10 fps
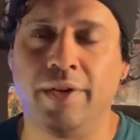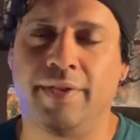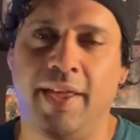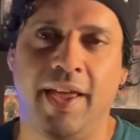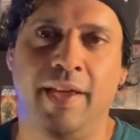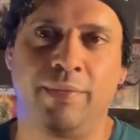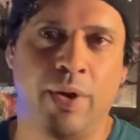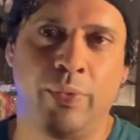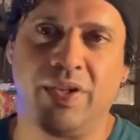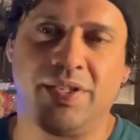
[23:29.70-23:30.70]
thing
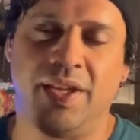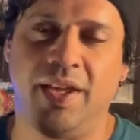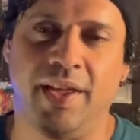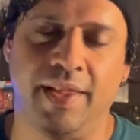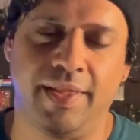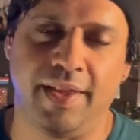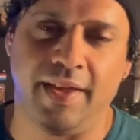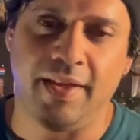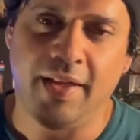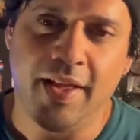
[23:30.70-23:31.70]
that we see in
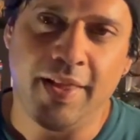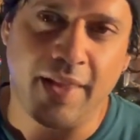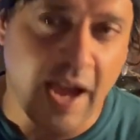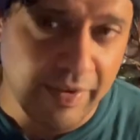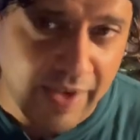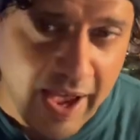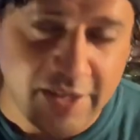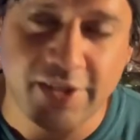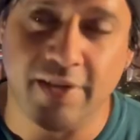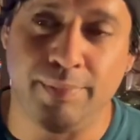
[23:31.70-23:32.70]
the live
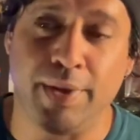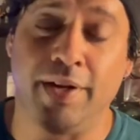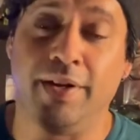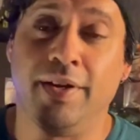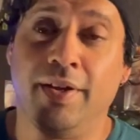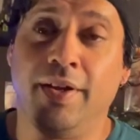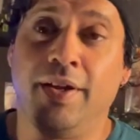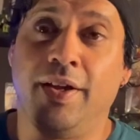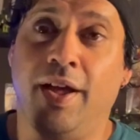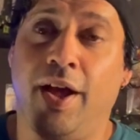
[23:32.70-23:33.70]
action, but
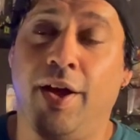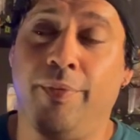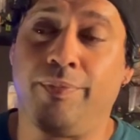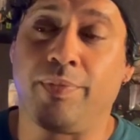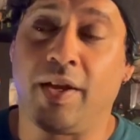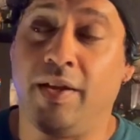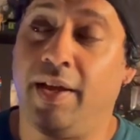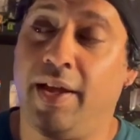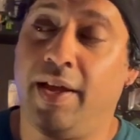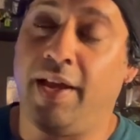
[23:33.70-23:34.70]
um,
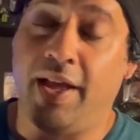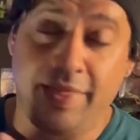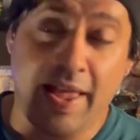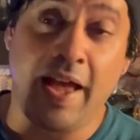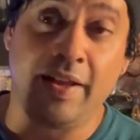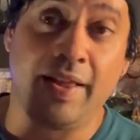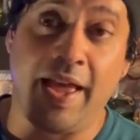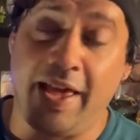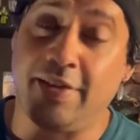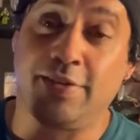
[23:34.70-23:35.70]
in that,
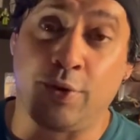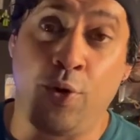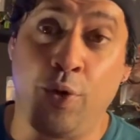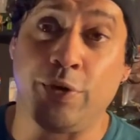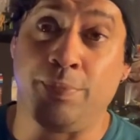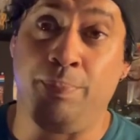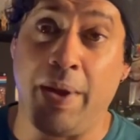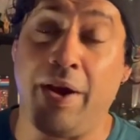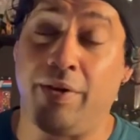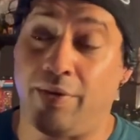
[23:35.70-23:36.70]
Aayla Secura was
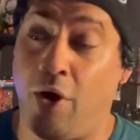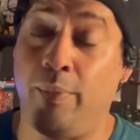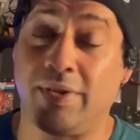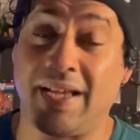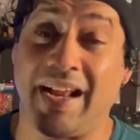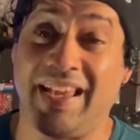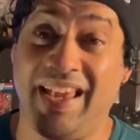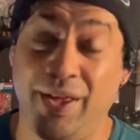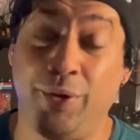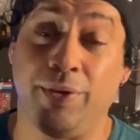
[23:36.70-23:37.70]
bare, almost got
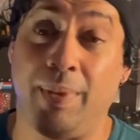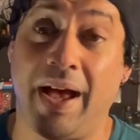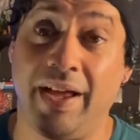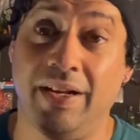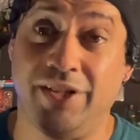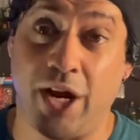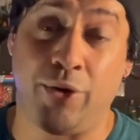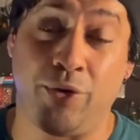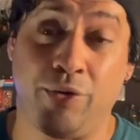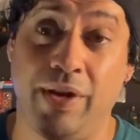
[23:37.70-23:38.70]
killed by
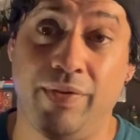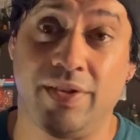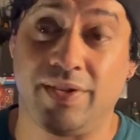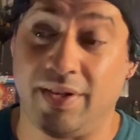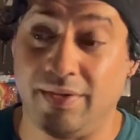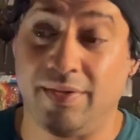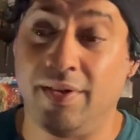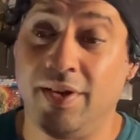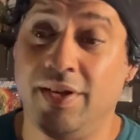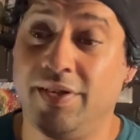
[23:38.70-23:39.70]
General Grievous. And
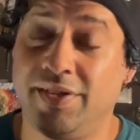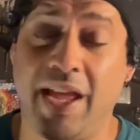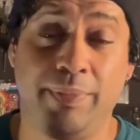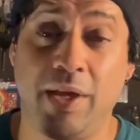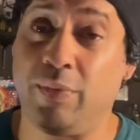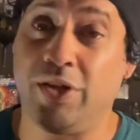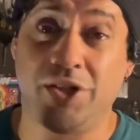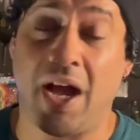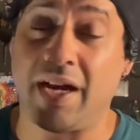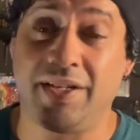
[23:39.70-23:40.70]
same thing with
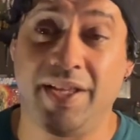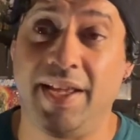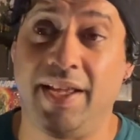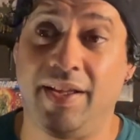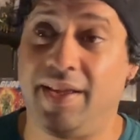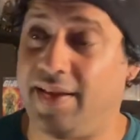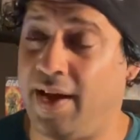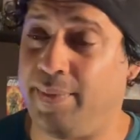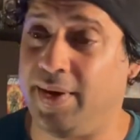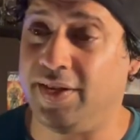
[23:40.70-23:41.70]
Shakti.
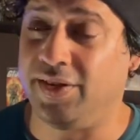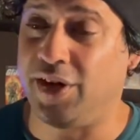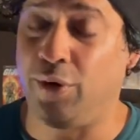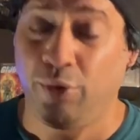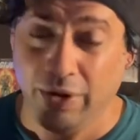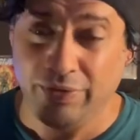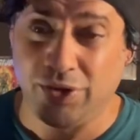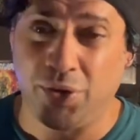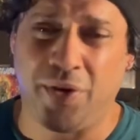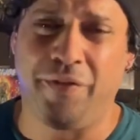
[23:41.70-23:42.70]
I mean, General Grievous
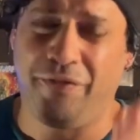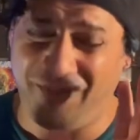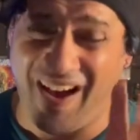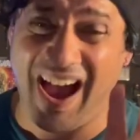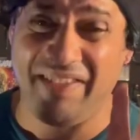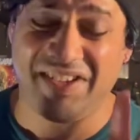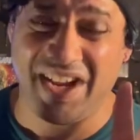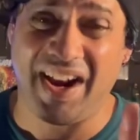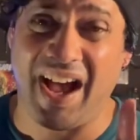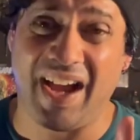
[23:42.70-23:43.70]
took on five
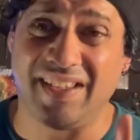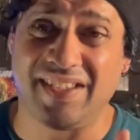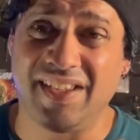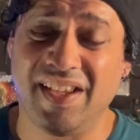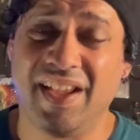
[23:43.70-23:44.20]
Jedis